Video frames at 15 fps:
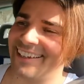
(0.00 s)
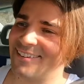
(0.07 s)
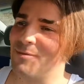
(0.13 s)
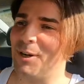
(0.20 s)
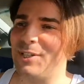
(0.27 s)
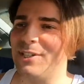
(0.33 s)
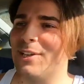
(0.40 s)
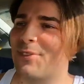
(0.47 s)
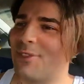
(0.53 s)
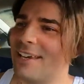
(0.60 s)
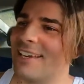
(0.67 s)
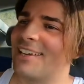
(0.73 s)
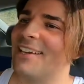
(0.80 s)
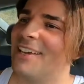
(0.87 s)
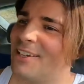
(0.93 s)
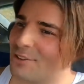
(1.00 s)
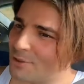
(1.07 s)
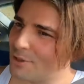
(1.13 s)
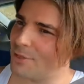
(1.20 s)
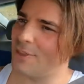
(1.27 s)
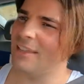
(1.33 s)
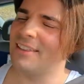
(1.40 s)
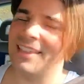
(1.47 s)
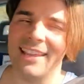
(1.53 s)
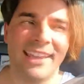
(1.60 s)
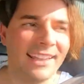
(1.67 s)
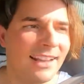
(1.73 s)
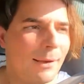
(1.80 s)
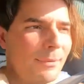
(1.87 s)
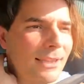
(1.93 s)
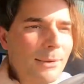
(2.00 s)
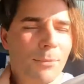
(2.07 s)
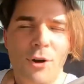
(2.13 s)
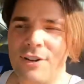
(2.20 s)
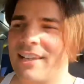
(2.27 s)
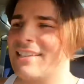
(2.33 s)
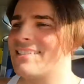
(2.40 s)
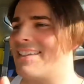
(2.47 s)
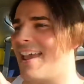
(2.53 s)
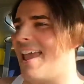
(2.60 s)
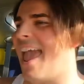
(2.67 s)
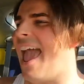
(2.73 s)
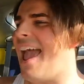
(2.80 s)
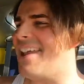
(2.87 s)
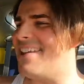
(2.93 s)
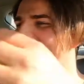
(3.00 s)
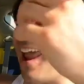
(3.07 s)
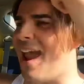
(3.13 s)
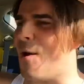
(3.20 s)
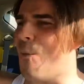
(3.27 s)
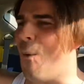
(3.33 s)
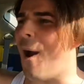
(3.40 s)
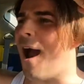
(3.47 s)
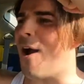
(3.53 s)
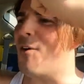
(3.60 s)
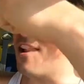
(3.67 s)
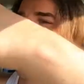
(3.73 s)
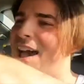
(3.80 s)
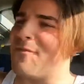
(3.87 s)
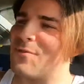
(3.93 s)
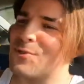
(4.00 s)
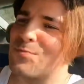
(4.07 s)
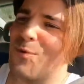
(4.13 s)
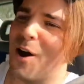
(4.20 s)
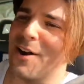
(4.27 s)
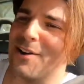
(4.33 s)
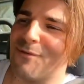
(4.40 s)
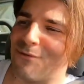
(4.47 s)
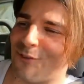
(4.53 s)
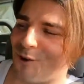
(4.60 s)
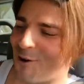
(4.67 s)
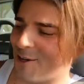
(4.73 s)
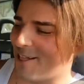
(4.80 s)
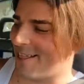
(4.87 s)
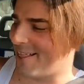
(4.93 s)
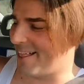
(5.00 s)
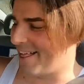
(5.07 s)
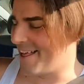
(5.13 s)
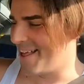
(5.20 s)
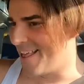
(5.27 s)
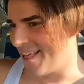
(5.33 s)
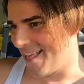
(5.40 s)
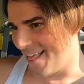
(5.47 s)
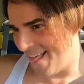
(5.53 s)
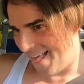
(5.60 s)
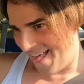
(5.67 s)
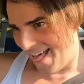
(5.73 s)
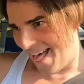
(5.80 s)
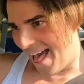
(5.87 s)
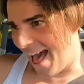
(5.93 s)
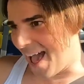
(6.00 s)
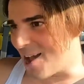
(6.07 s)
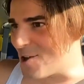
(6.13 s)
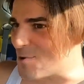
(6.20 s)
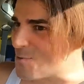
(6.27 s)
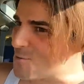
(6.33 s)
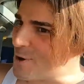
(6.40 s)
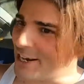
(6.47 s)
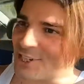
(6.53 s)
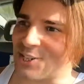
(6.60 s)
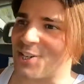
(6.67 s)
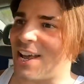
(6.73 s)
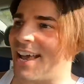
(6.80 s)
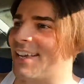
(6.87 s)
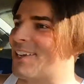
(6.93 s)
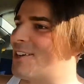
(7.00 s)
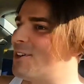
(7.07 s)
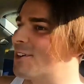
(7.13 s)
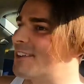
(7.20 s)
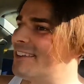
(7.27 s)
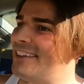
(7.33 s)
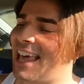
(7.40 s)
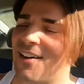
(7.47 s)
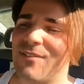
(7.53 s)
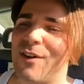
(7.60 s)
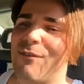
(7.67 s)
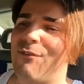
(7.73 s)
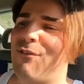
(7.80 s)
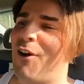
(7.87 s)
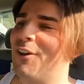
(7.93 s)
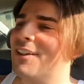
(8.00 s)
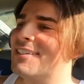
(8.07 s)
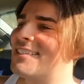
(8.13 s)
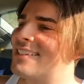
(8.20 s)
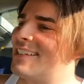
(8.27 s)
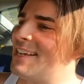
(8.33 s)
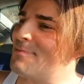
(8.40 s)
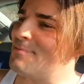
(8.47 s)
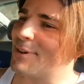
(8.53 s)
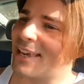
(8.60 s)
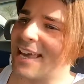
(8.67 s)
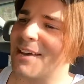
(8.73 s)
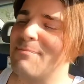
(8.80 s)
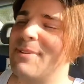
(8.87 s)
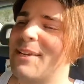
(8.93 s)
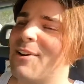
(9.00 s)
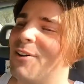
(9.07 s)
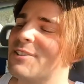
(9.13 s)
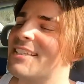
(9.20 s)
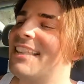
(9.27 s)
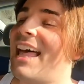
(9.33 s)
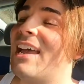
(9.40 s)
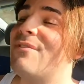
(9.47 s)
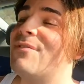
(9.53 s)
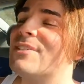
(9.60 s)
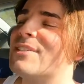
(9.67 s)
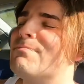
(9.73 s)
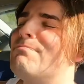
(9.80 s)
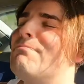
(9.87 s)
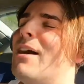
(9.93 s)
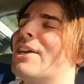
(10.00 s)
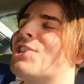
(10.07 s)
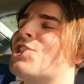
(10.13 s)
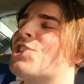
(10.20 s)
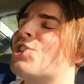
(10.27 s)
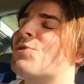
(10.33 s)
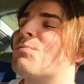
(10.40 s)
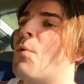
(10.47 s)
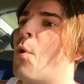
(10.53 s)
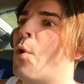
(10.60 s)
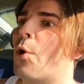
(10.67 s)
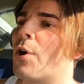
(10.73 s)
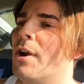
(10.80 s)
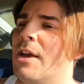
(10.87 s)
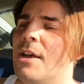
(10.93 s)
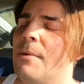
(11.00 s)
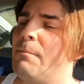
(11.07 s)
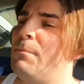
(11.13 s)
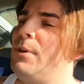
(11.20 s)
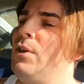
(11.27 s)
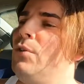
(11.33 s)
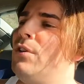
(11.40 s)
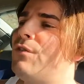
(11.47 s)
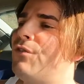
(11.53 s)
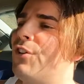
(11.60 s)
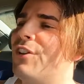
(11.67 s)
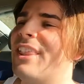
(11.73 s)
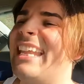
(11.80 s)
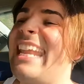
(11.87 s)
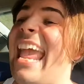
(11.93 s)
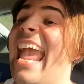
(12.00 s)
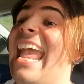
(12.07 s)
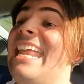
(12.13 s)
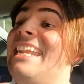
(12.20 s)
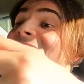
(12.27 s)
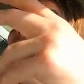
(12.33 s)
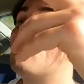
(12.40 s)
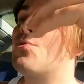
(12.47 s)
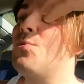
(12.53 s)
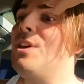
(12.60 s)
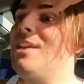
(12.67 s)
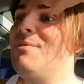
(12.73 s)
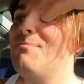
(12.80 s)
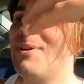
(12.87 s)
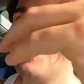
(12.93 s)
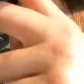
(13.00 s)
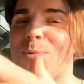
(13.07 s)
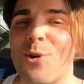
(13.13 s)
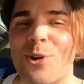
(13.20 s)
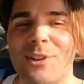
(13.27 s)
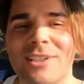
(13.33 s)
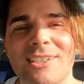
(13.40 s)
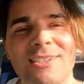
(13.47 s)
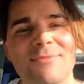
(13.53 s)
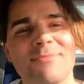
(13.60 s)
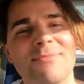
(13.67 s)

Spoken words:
What do you think? Do you think they get up in the morning and say, hey, yeah, wow, life is wonderful. I wish I could never fall asleep again because life is much more beautiful than any dream in the world.